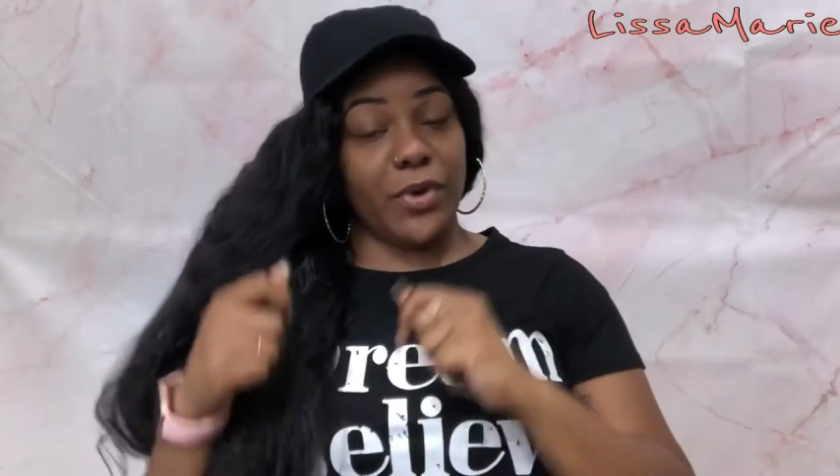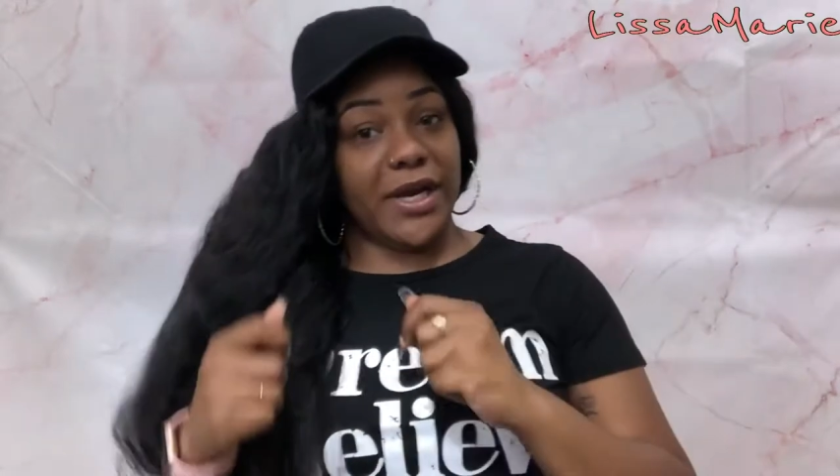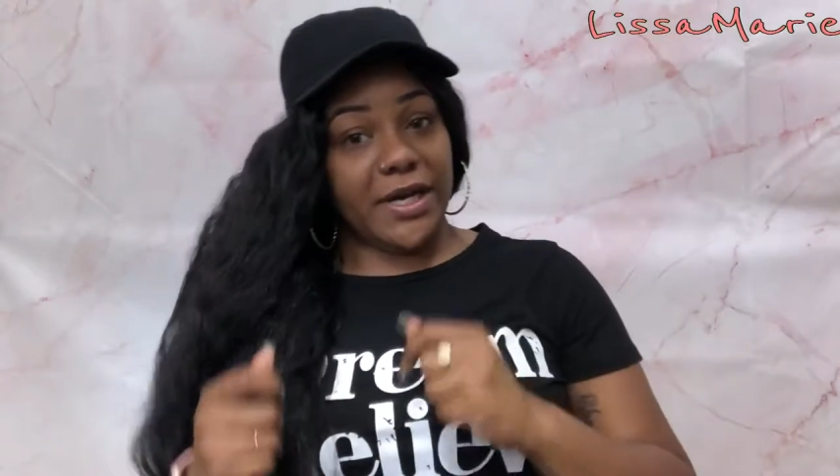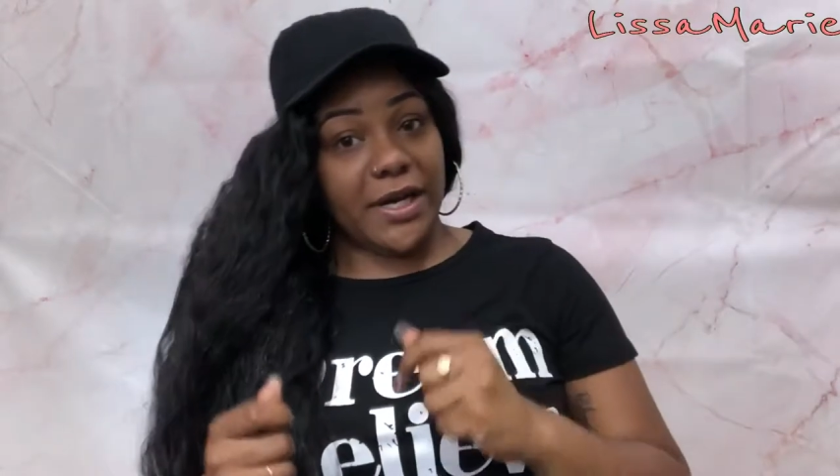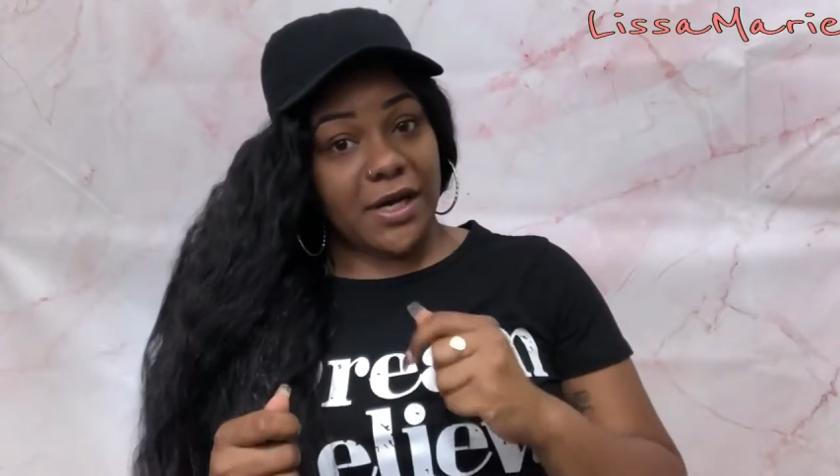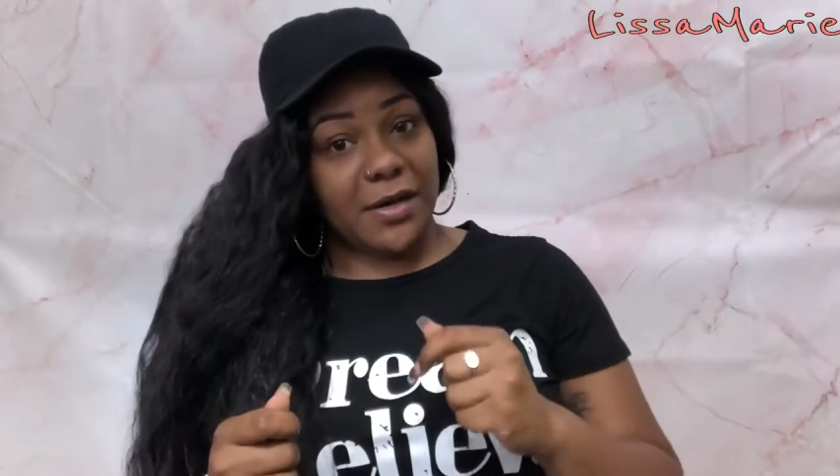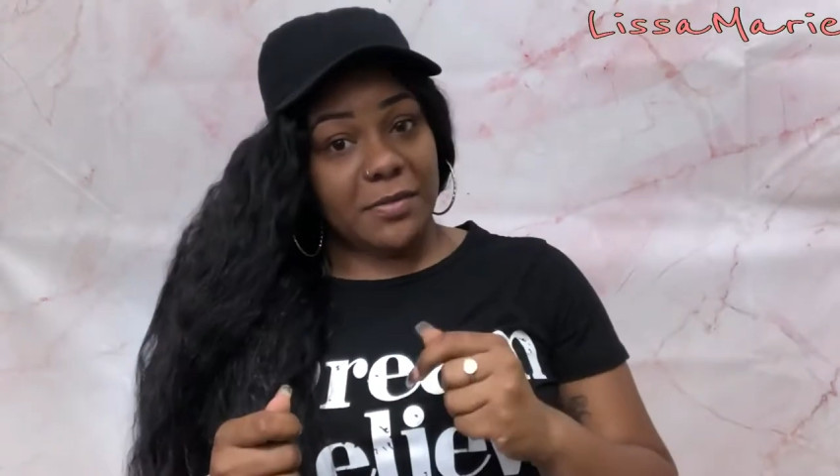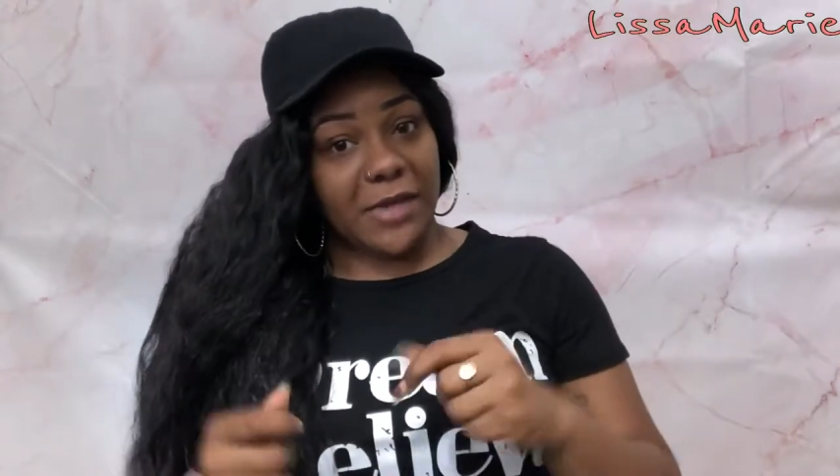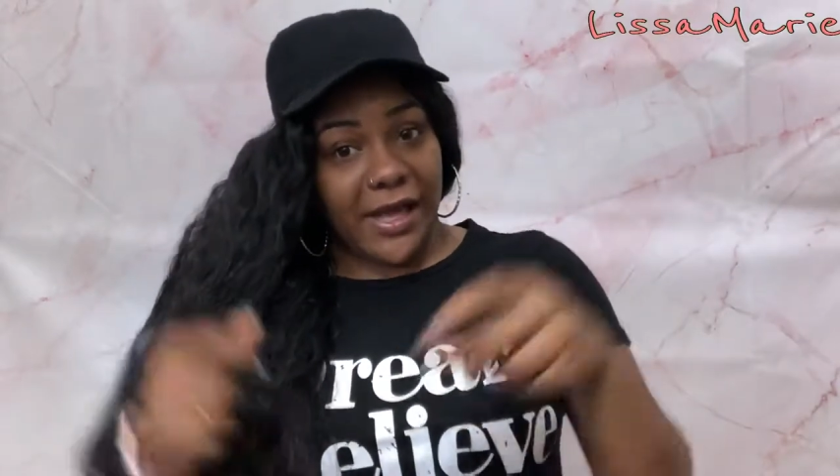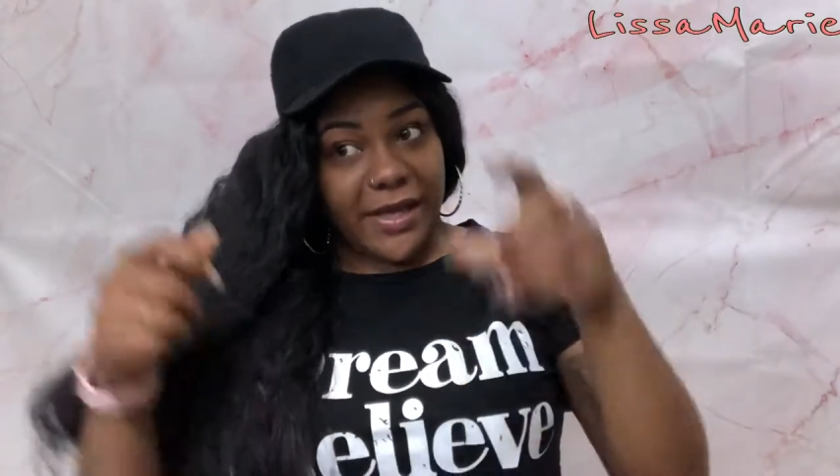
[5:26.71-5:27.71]
braid it
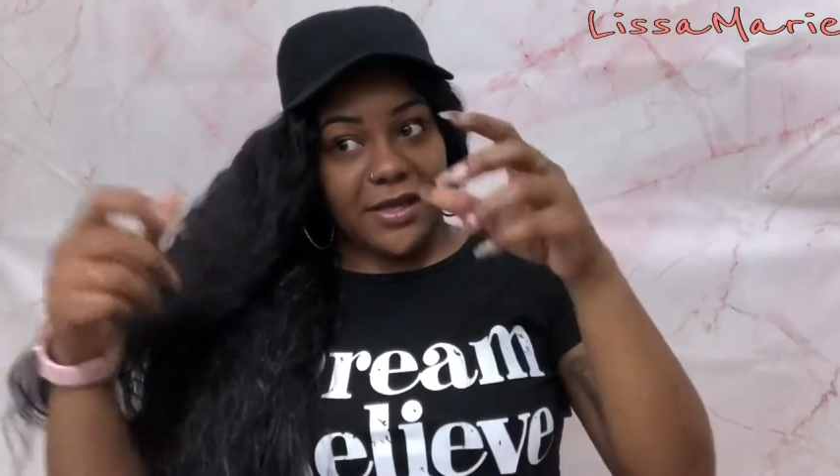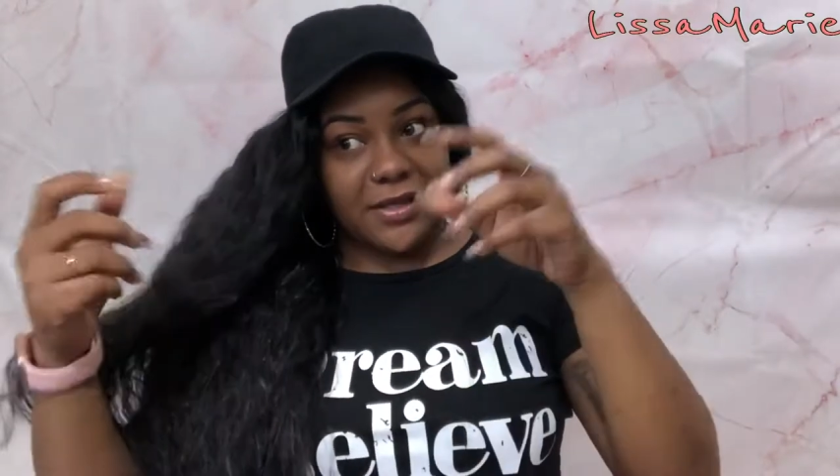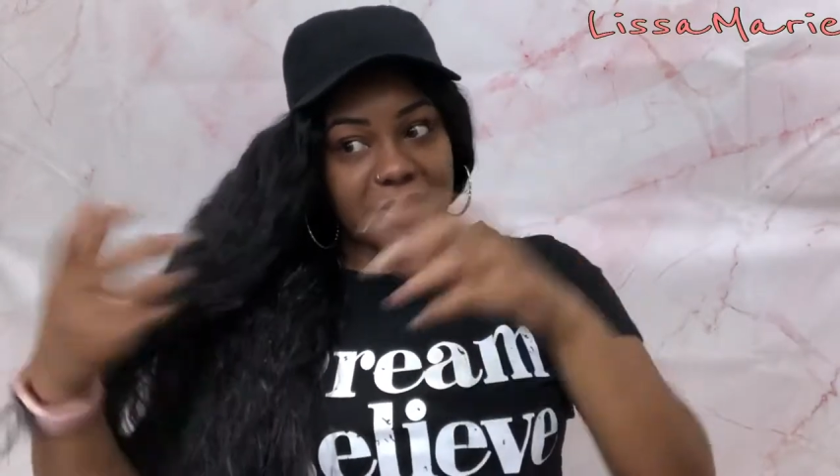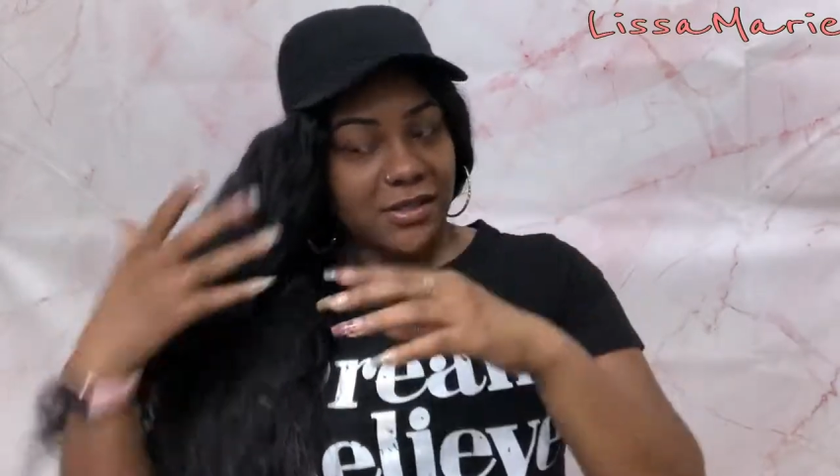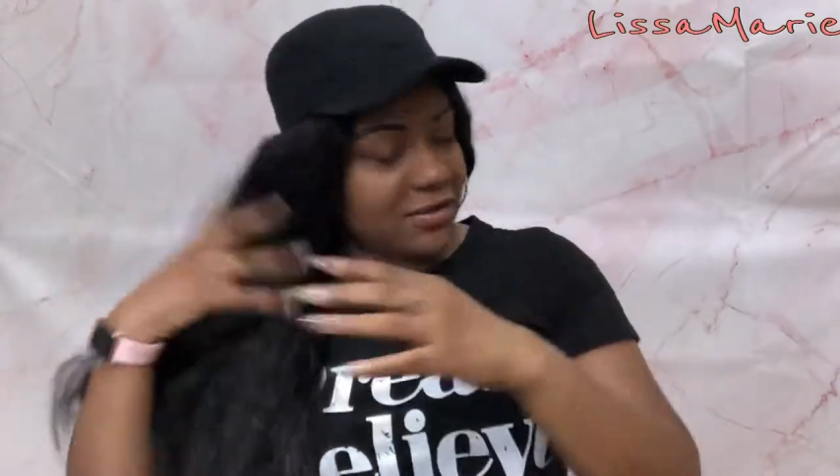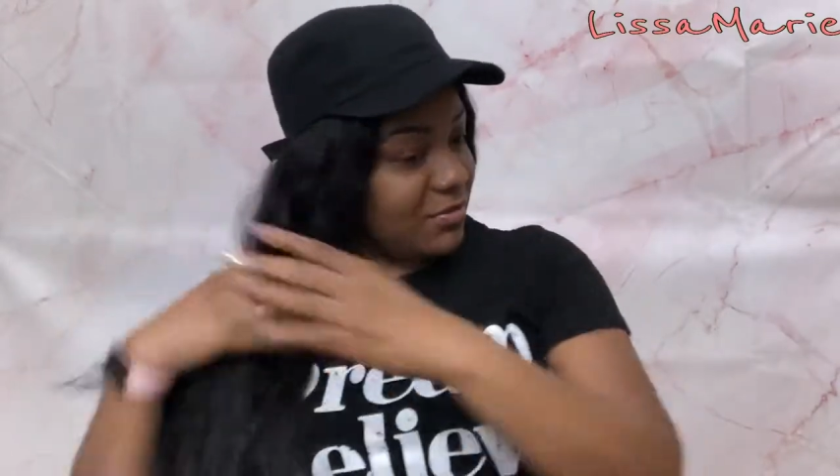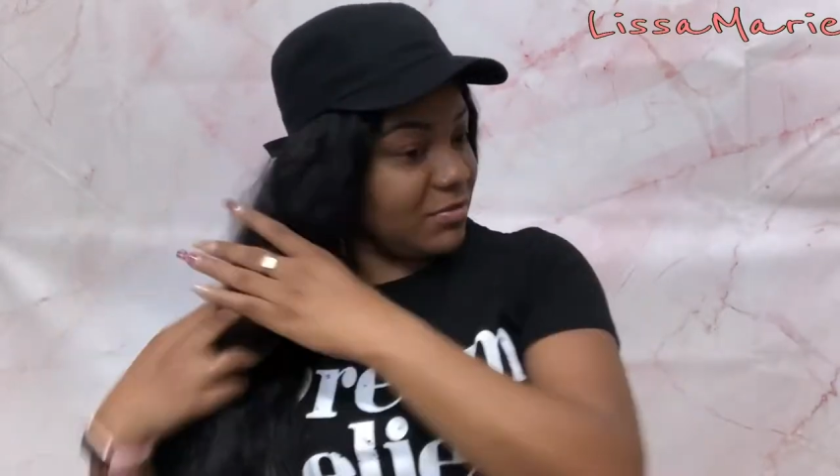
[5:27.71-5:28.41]
up, like just